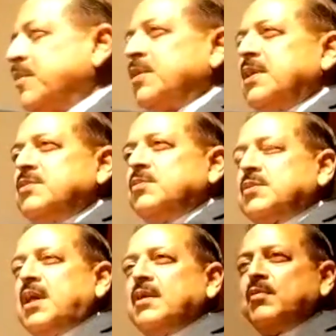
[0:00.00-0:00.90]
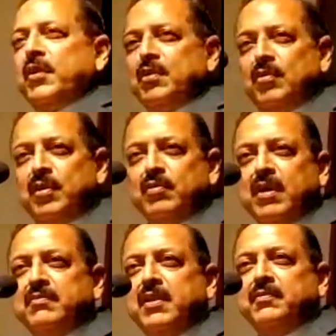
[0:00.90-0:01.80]
because as you start growing old, you
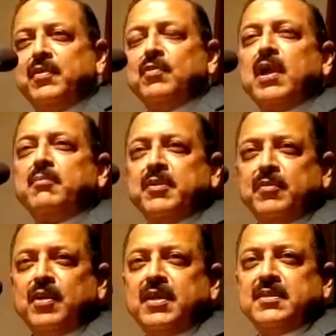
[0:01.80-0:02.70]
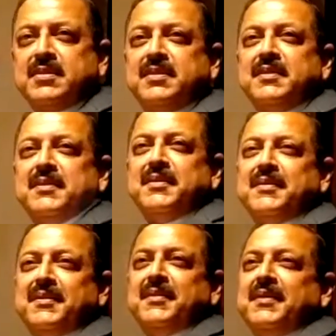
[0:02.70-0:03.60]
have very few captive audience.
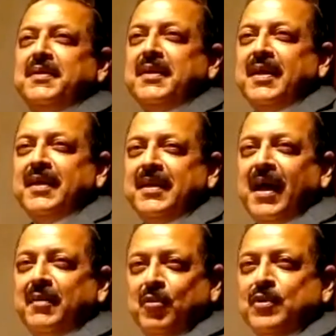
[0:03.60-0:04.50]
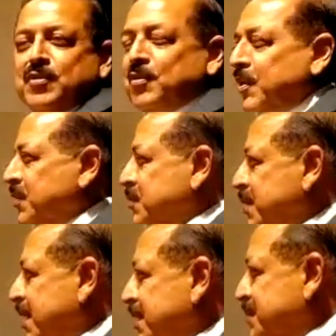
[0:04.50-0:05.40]
I'm also going through
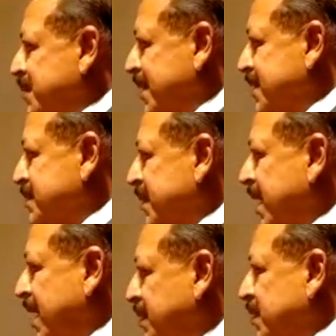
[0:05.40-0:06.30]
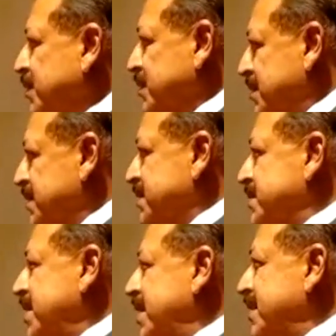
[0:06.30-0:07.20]
that experience, but I have since
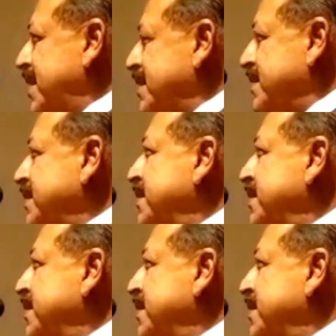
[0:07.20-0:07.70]
shared that